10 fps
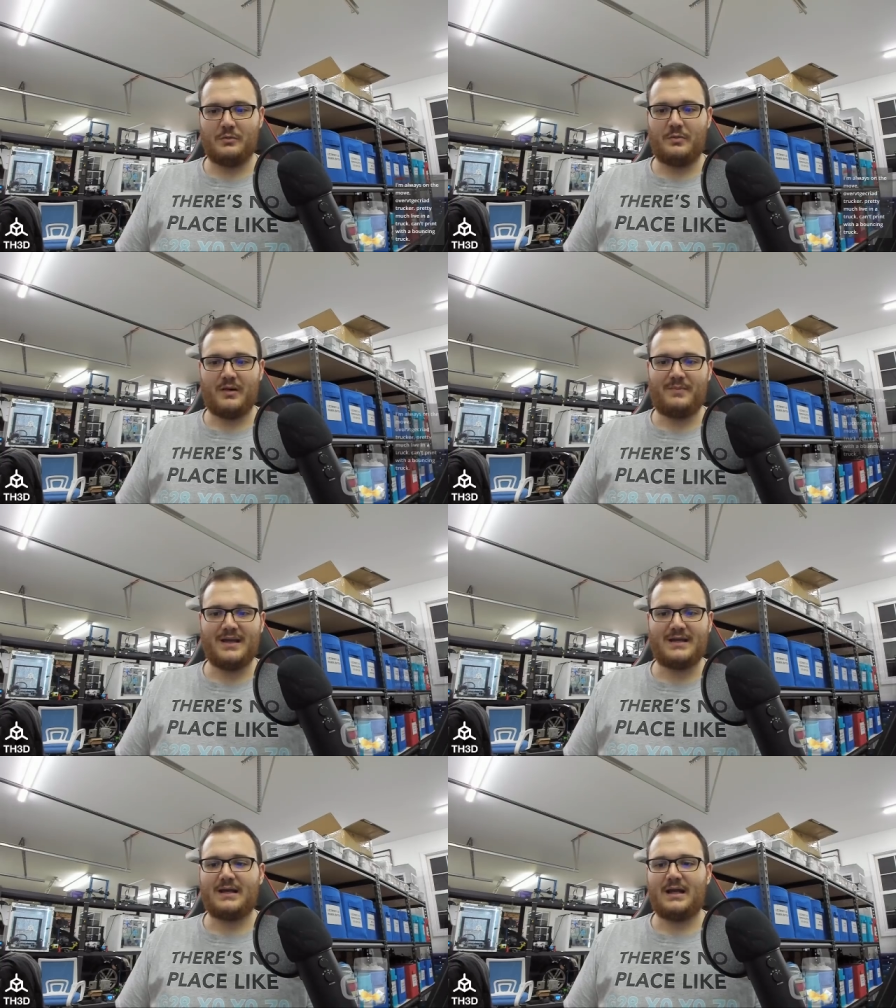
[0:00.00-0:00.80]

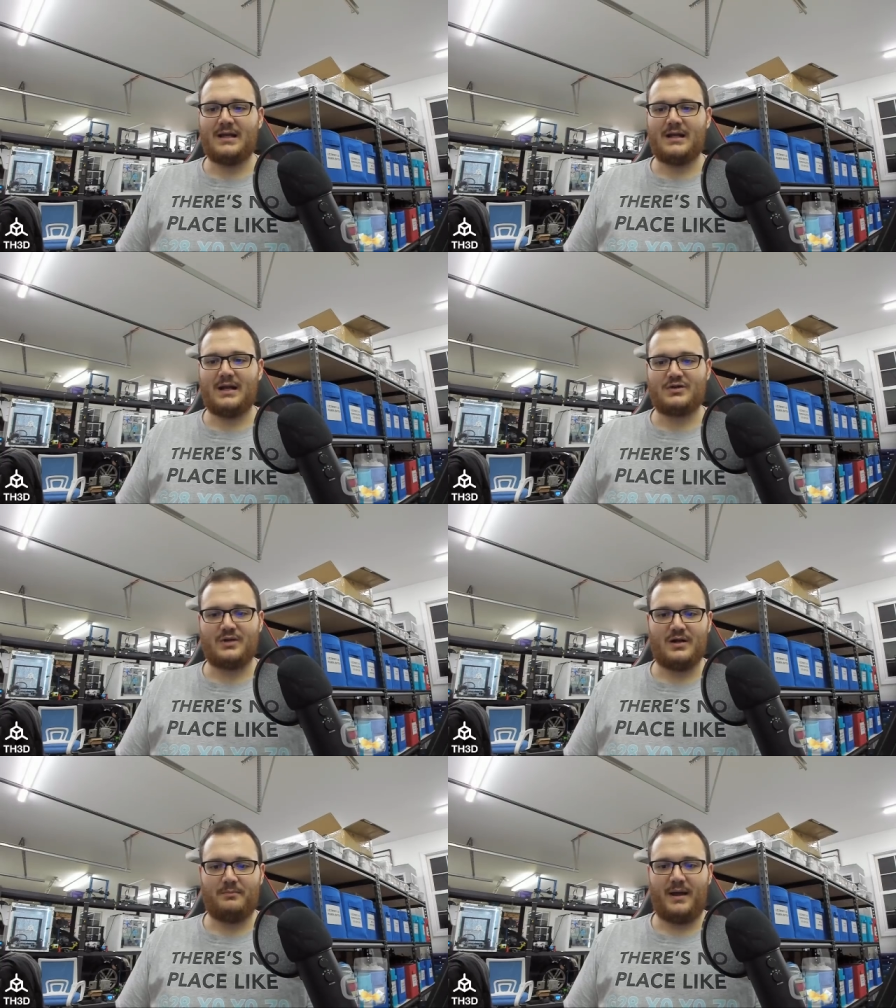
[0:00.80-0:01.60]
opinionated. I try
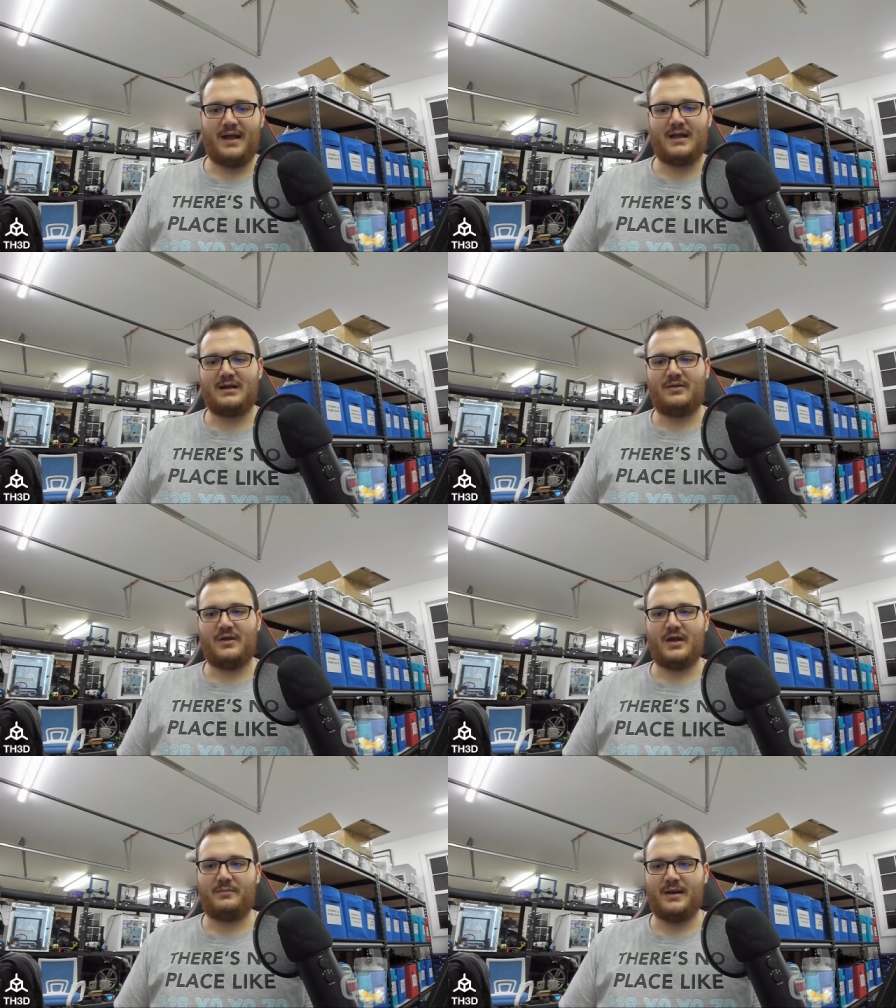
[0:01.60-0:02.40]
to back anything up